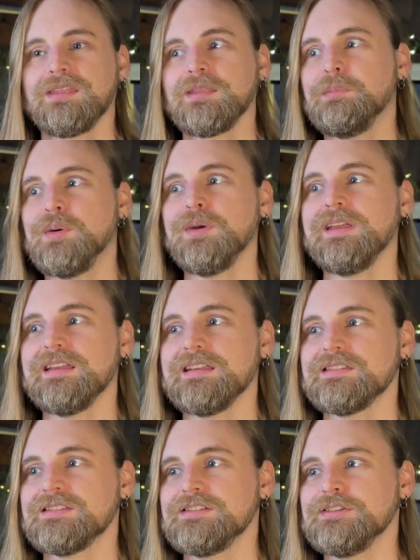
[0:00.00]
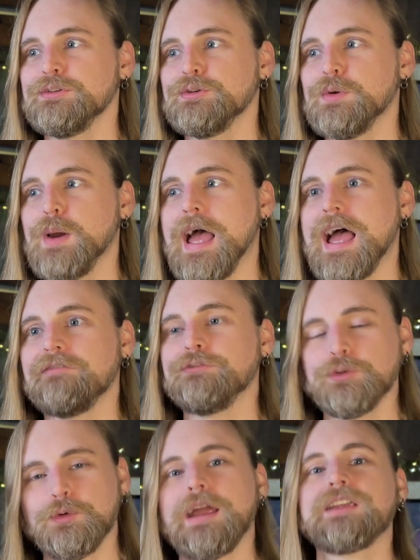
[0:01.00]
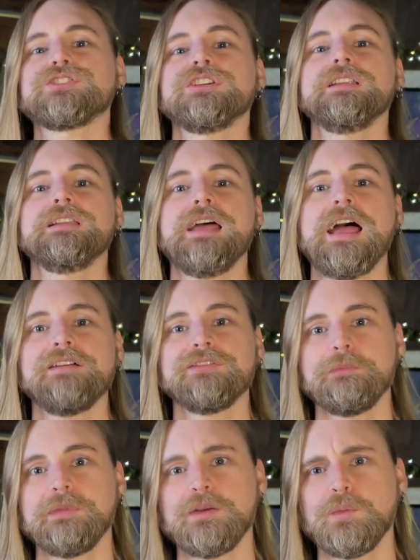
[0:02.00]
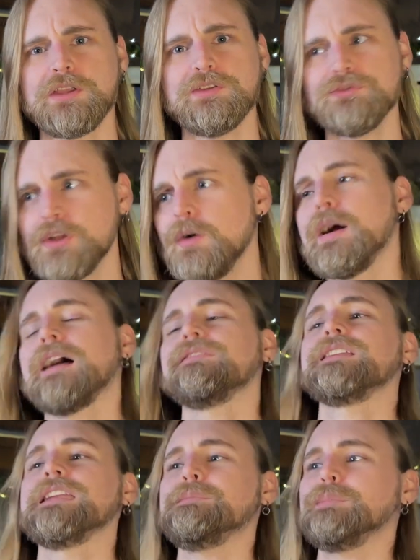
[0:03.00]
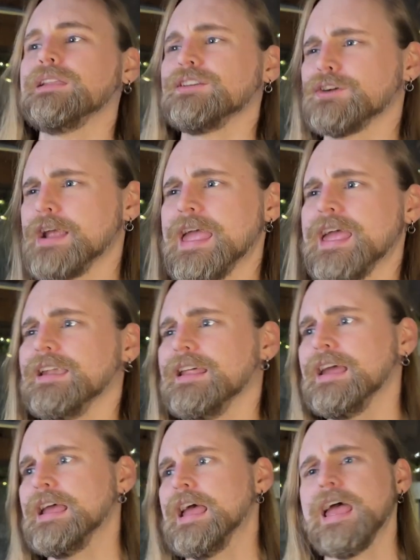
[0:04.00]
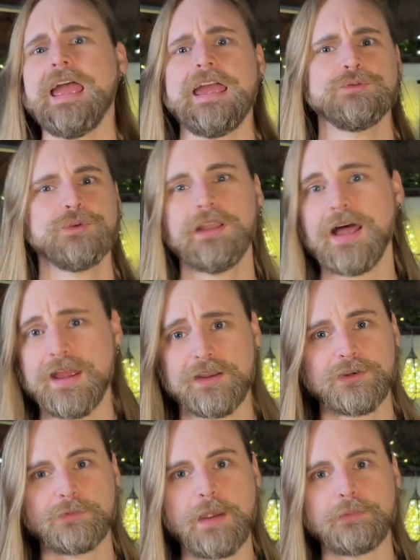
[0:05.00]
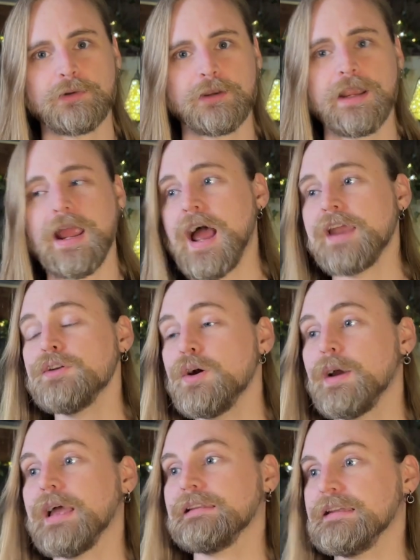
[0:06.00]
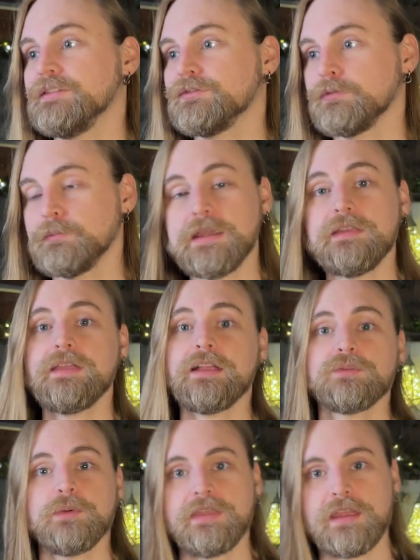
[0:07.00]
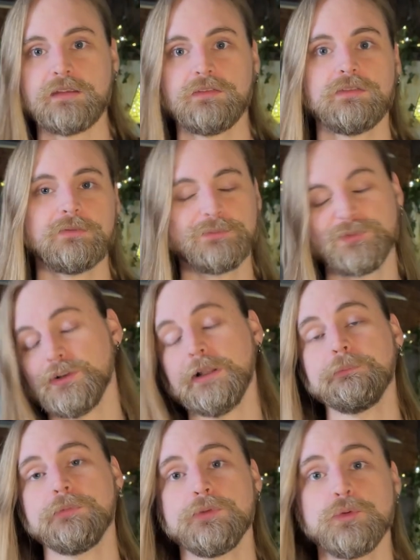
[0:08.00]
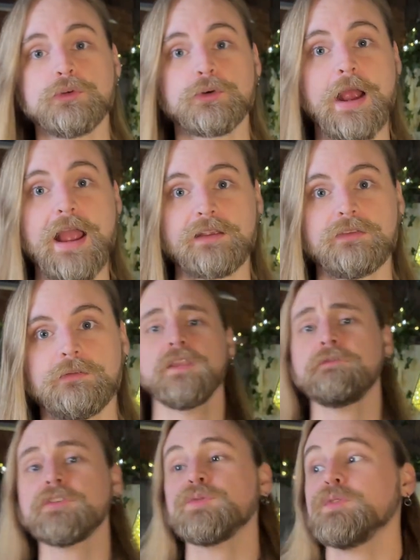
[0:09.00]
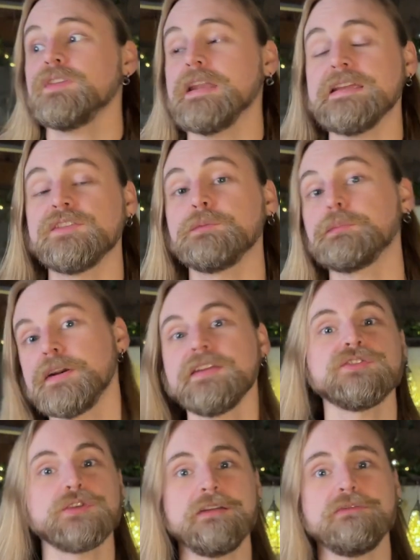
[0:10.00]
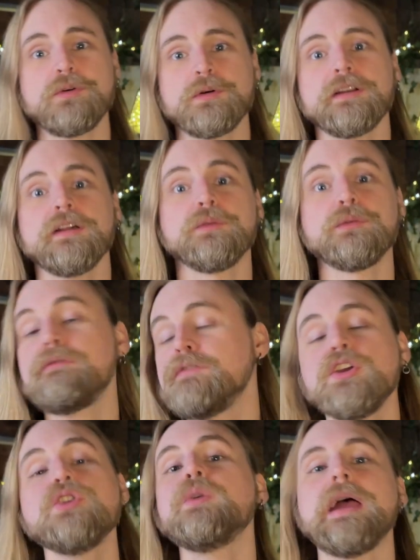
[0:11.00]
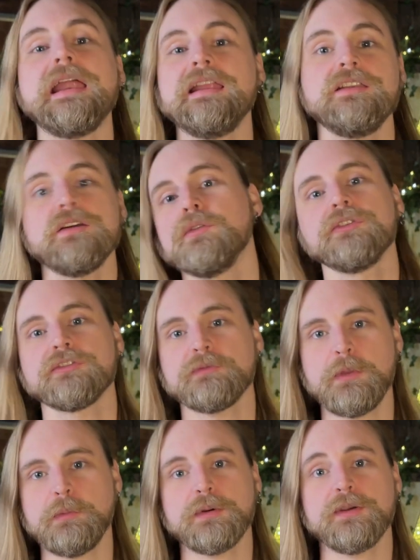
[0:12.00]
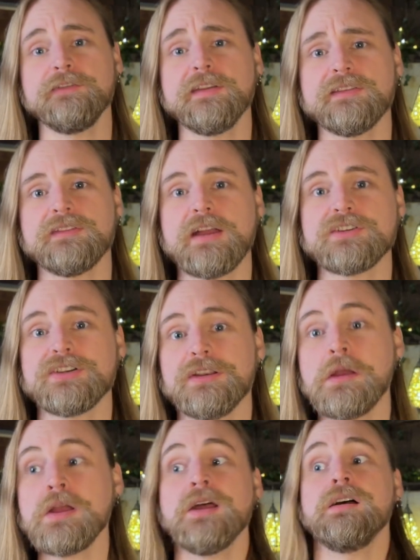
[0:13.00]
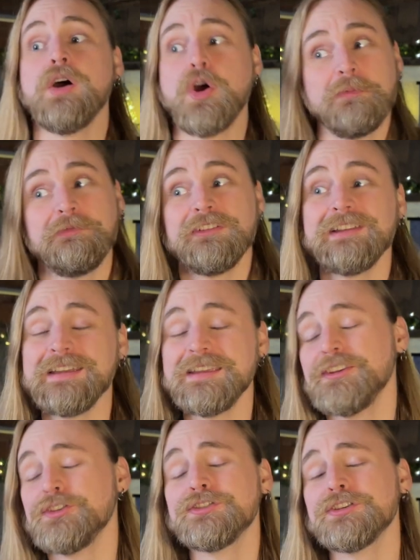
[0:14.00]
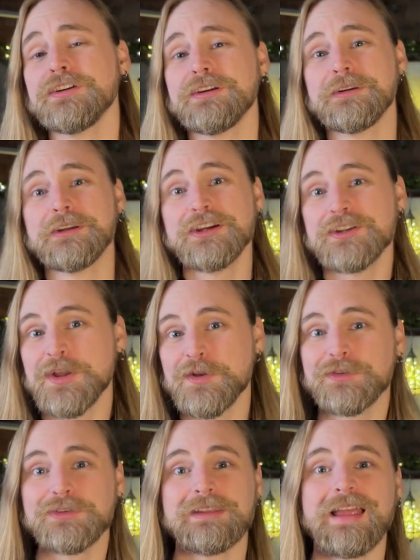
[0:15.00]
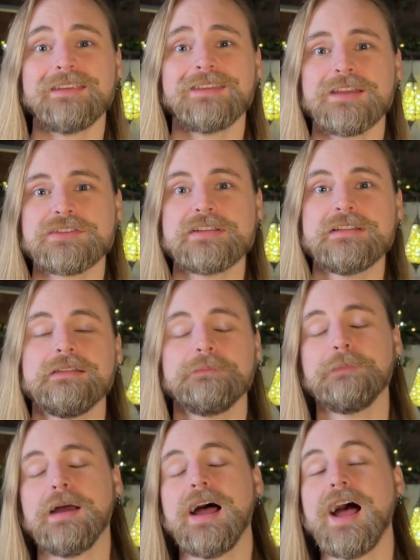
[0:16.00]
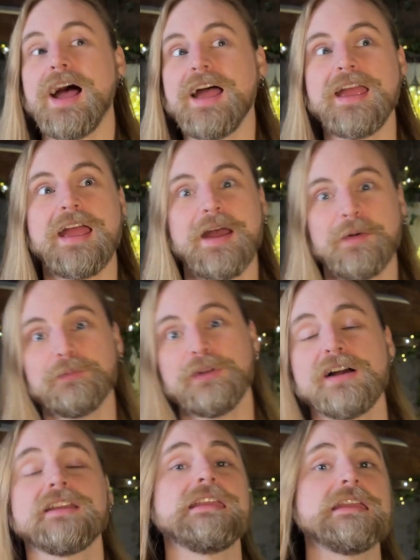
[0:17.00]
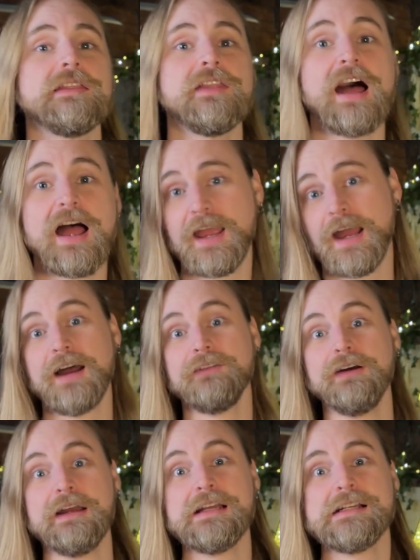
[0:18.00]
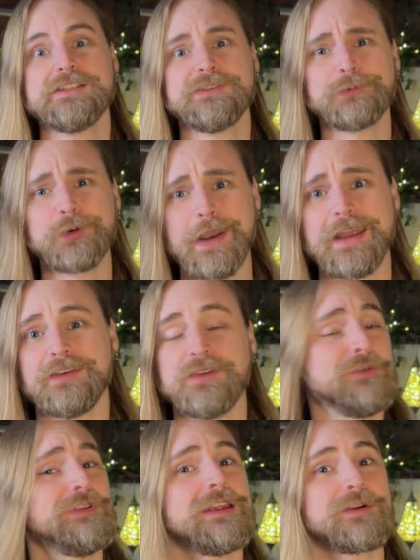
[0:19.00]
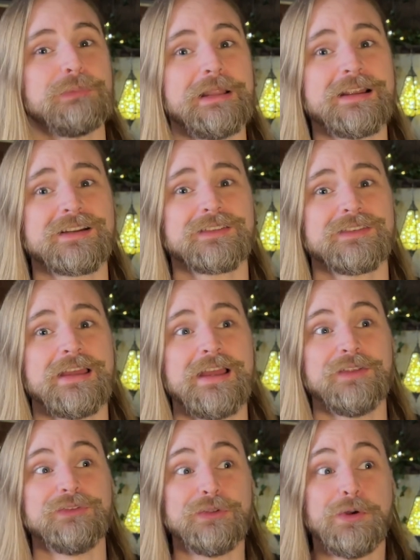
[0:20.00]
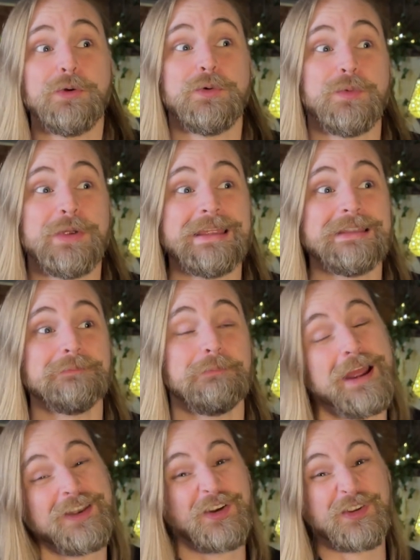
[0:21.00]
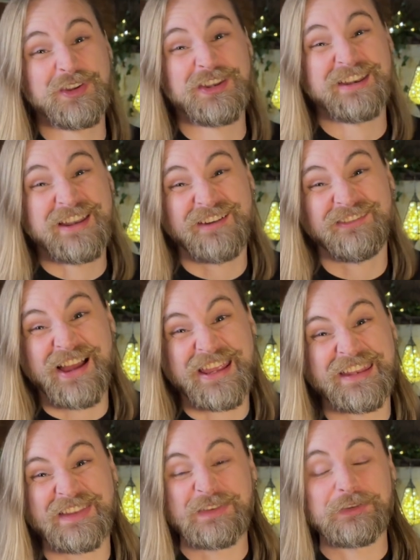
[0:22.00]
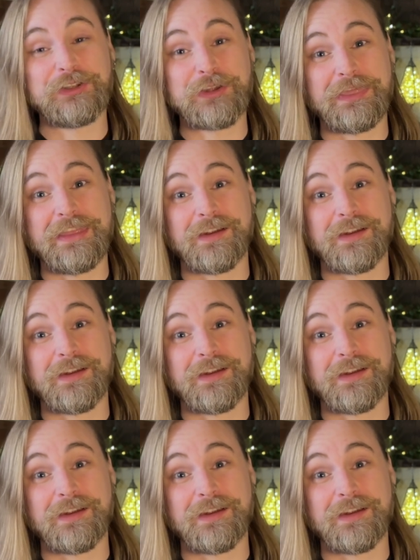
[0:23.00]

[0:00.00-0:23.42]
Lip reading: The point is to have direction, have something where you don't have to keep it in your head and rely on your memory. I know, at least for me, that's when things slip through the cracks. The first one is pretty straightforward. Review any notes from the previous session. Hopefully you took good notes last session. I am lucky in that I have some great note-taker players, so when mine aren't good enough, I can look at